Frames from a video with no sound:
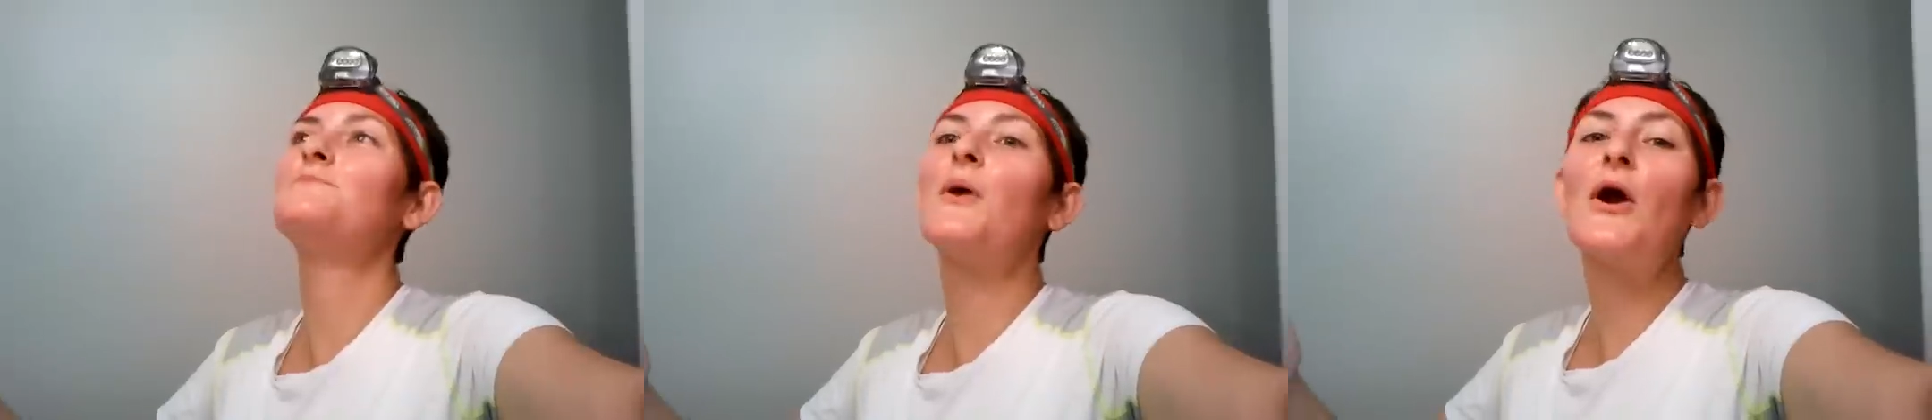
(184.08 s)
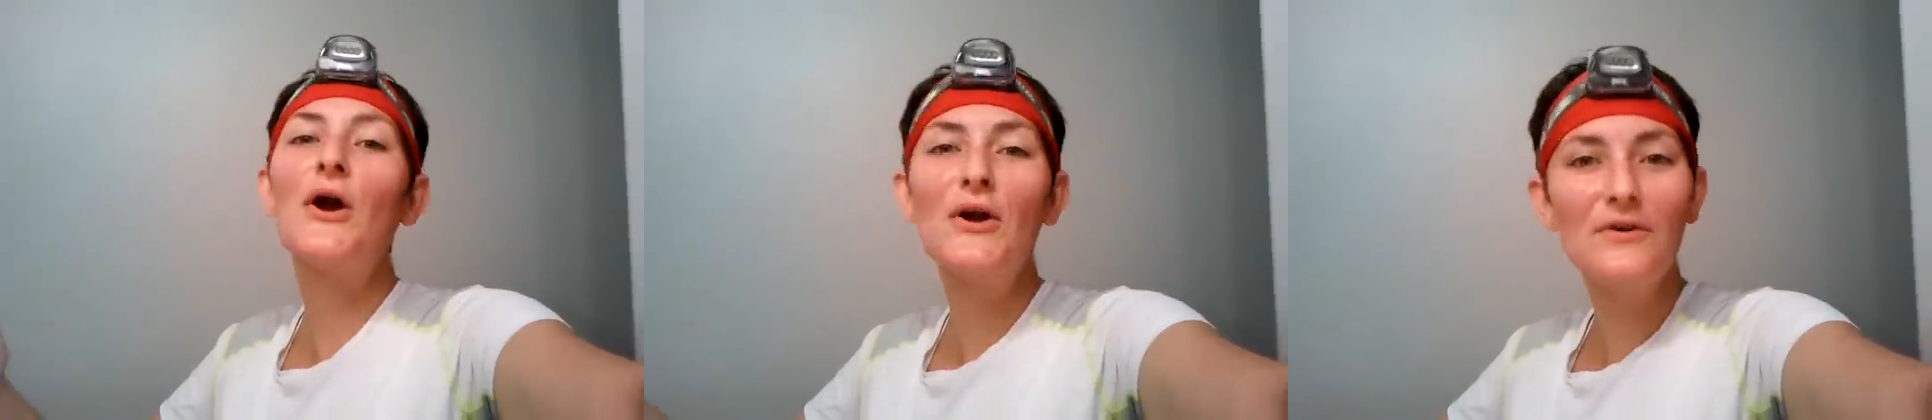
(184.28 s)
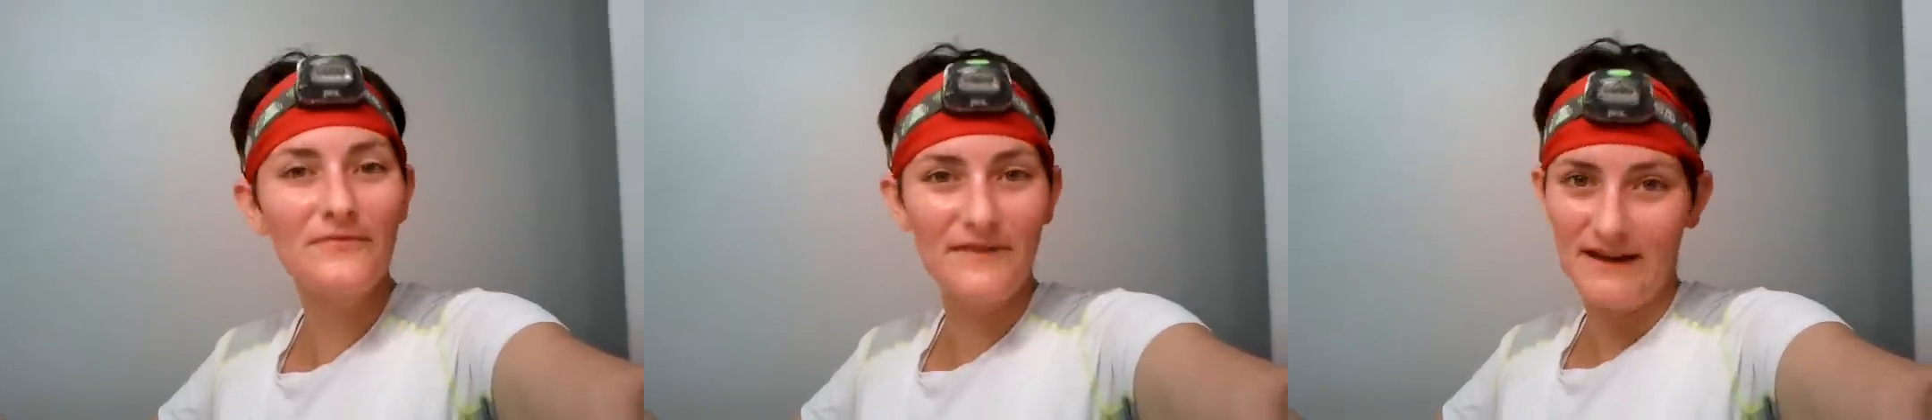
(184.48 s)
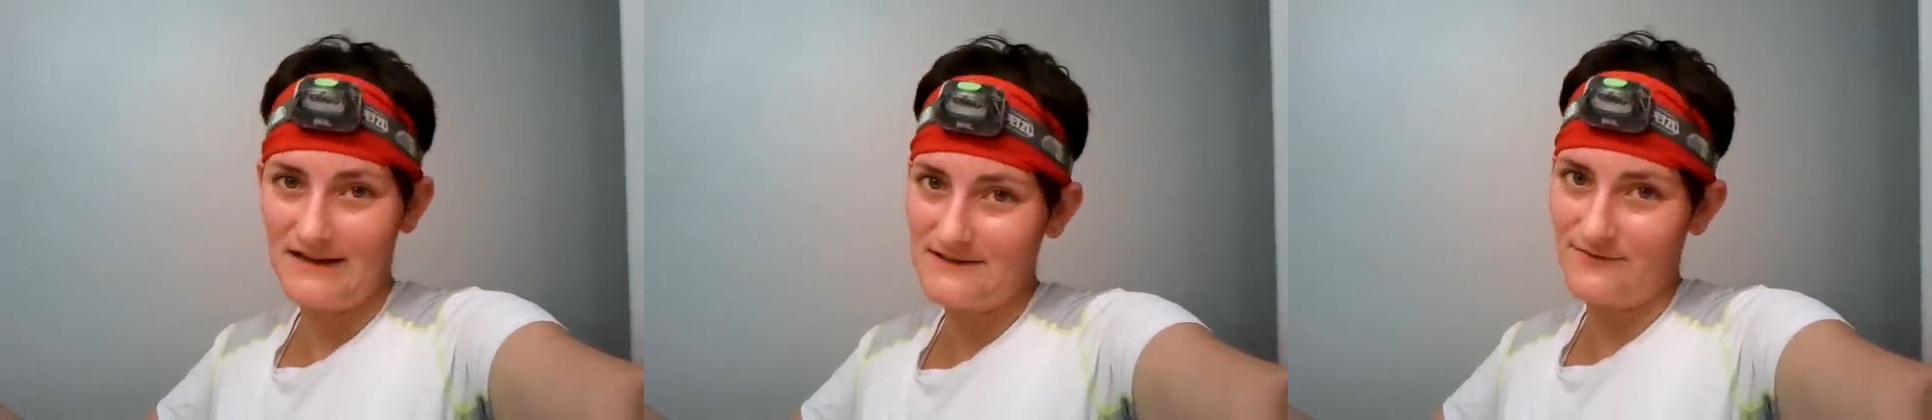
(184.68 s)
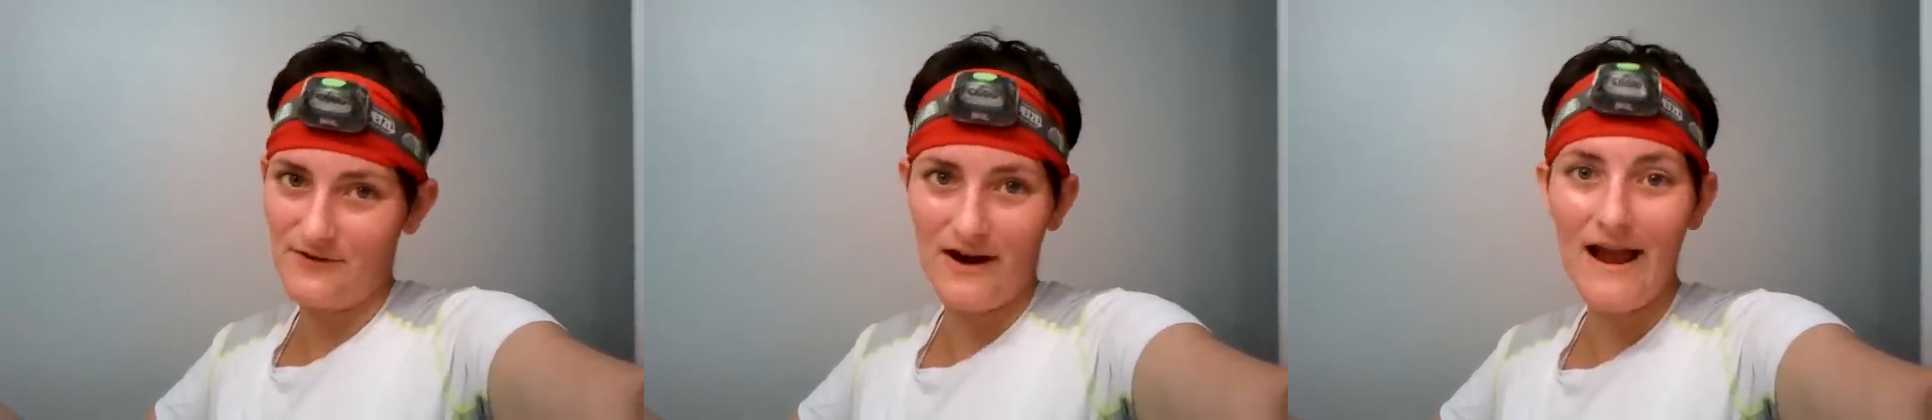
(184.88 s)
is
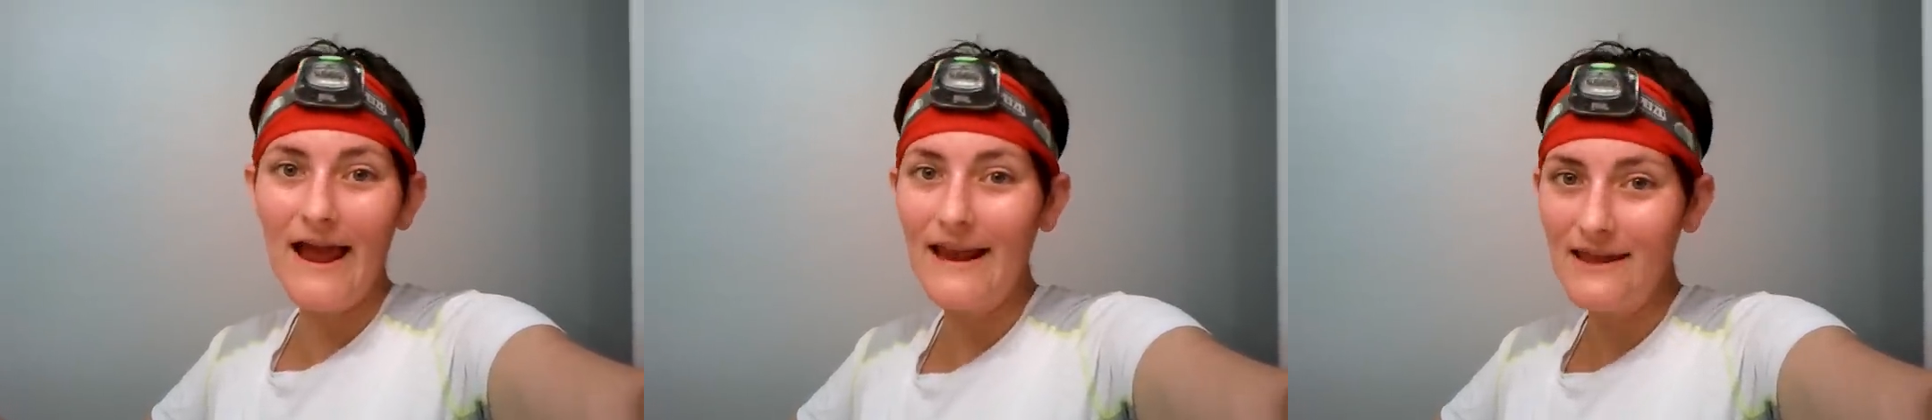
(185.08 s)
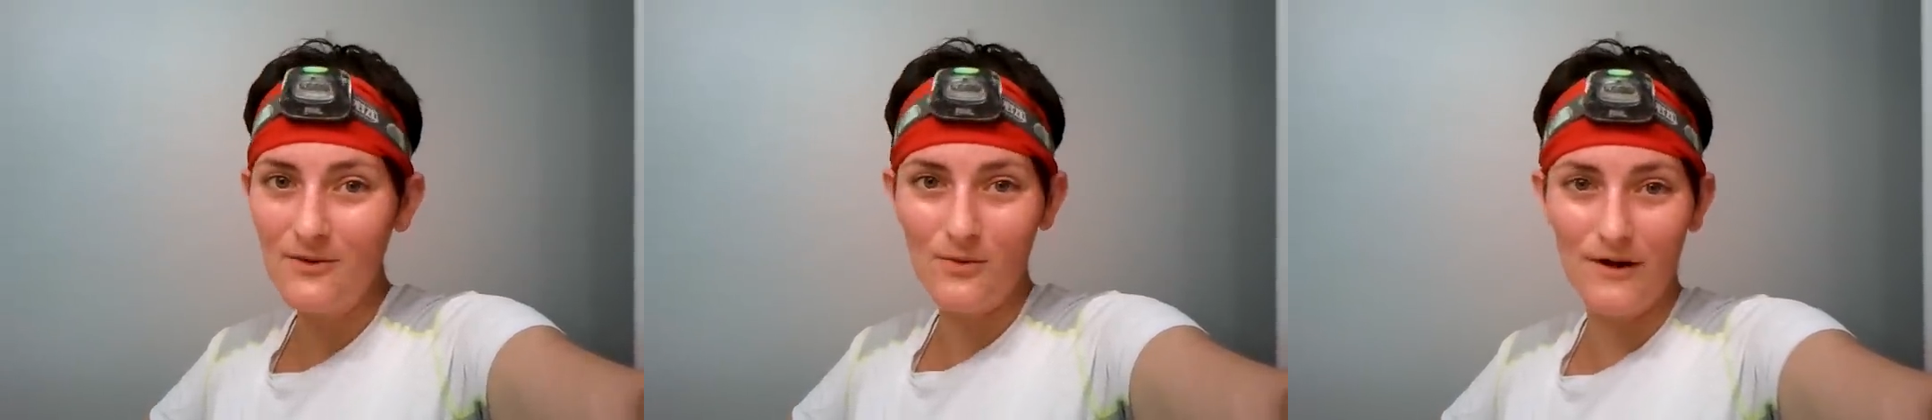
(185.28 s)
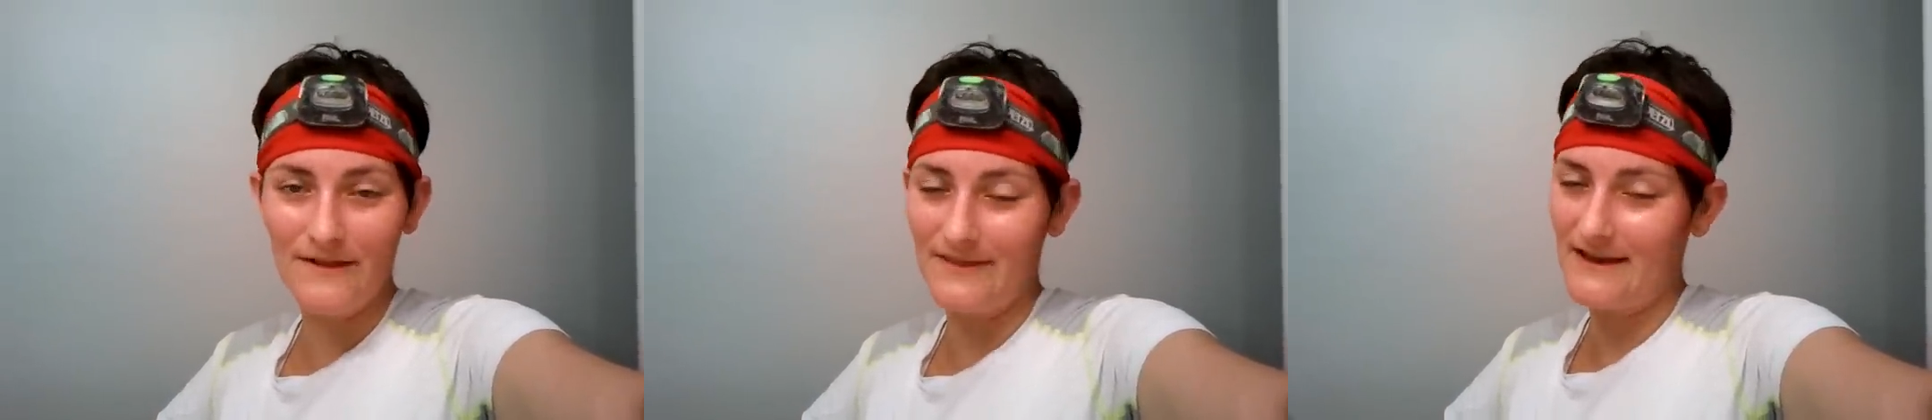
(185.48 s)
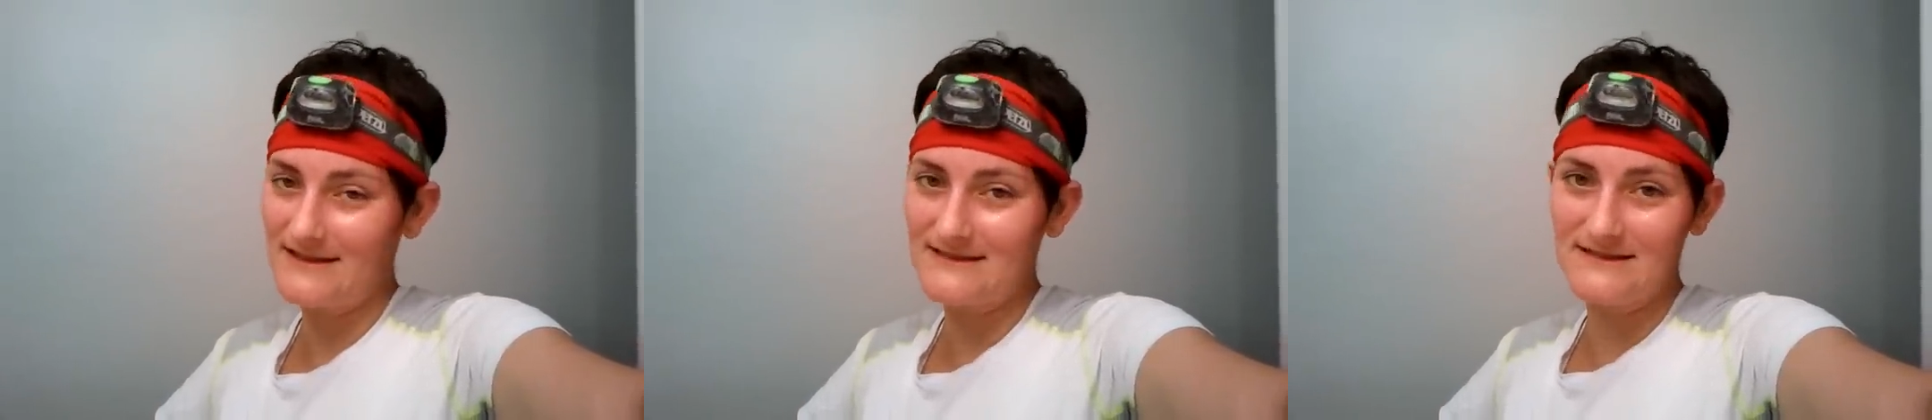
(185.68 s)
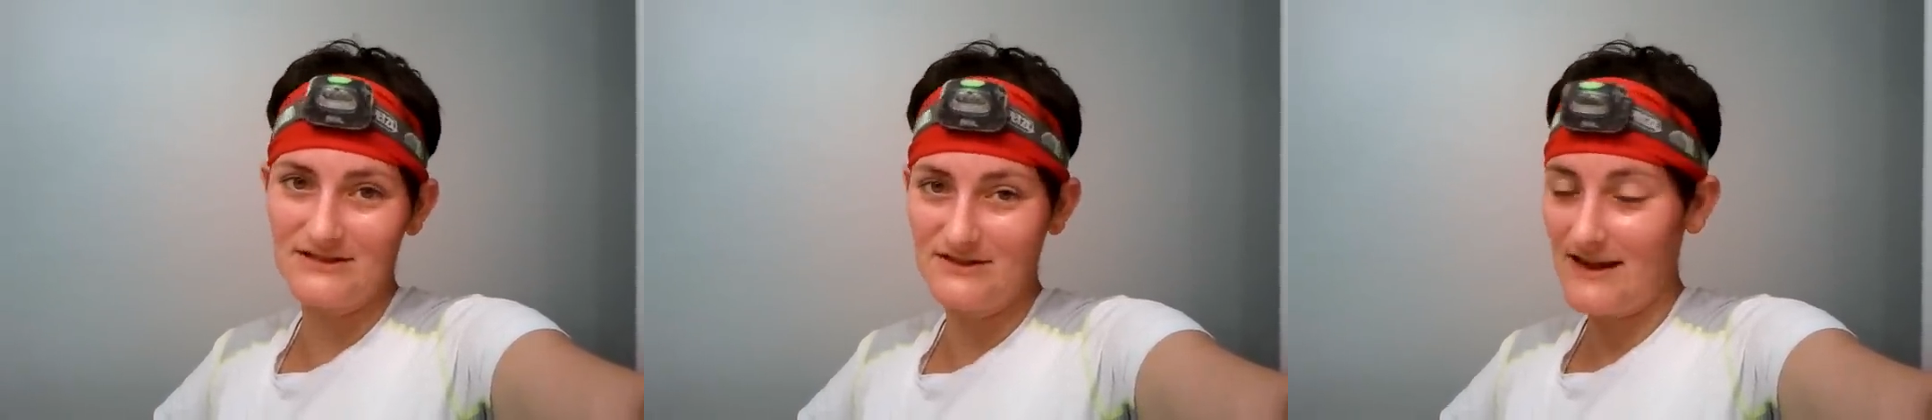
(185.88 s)
perfect for anyone
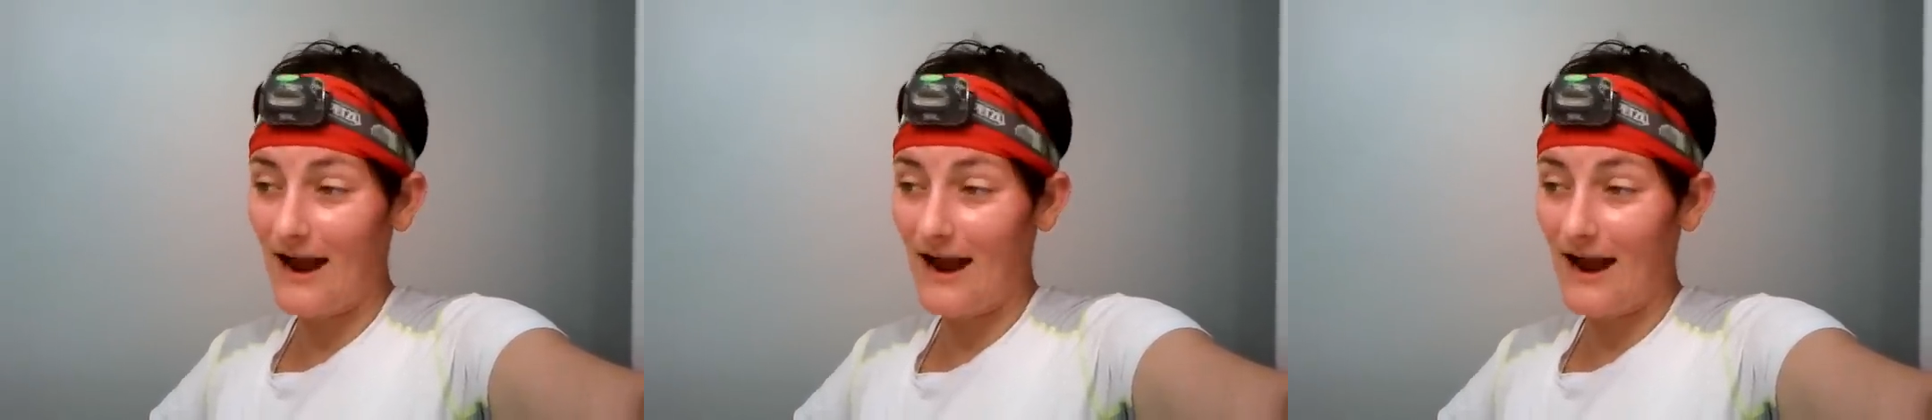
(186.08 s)
that's